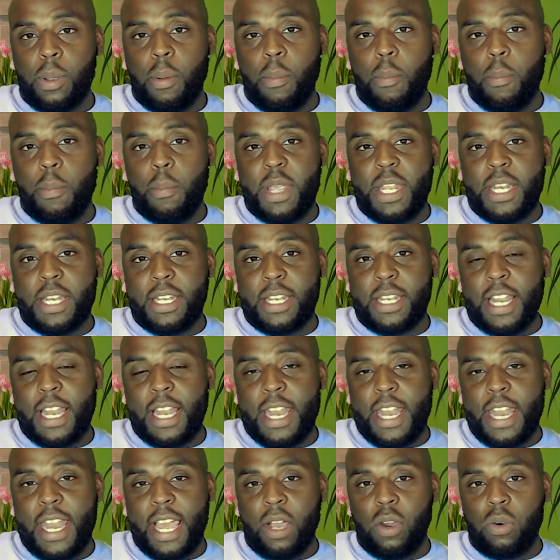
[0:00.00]
meaning that
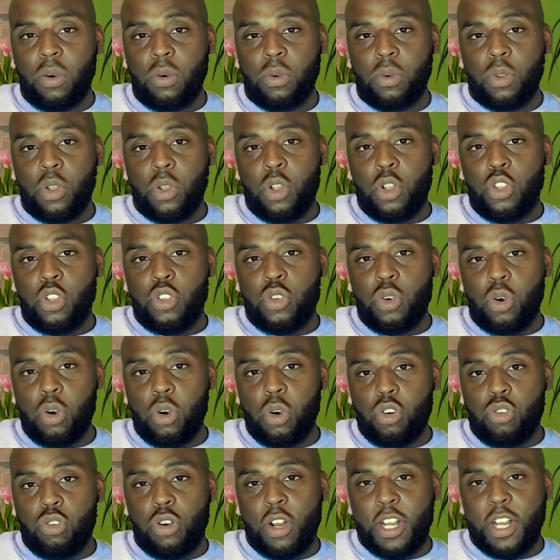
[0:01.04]
now your
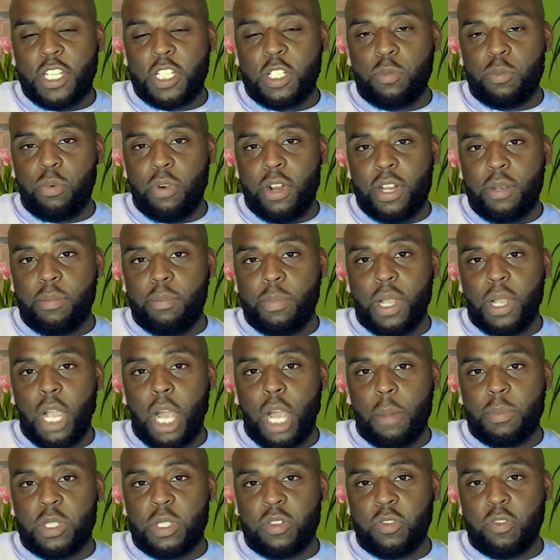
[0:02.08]
credit spread
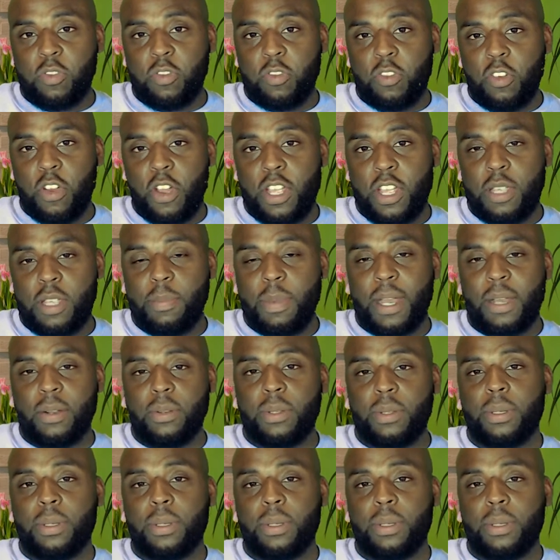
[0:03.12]
becomes £30.